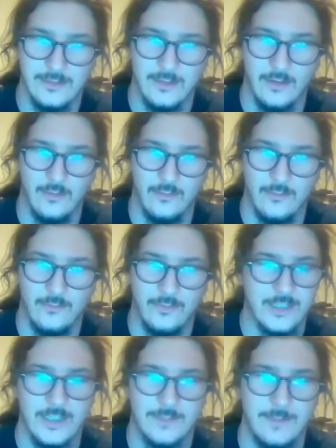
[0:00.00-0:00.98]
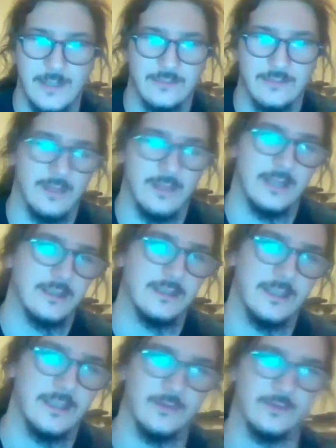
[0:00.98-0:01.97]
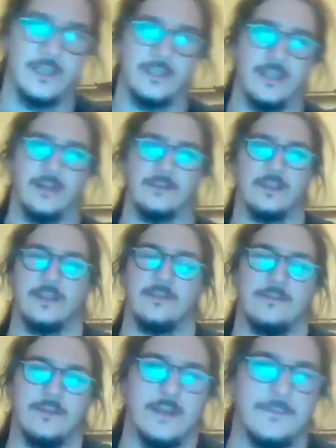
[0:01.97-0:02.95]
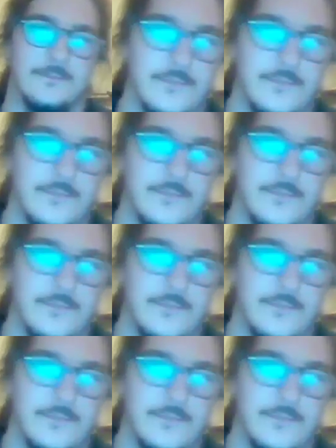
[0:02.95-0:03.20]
So Felicia Spencer landed 0 takedowns in that fight.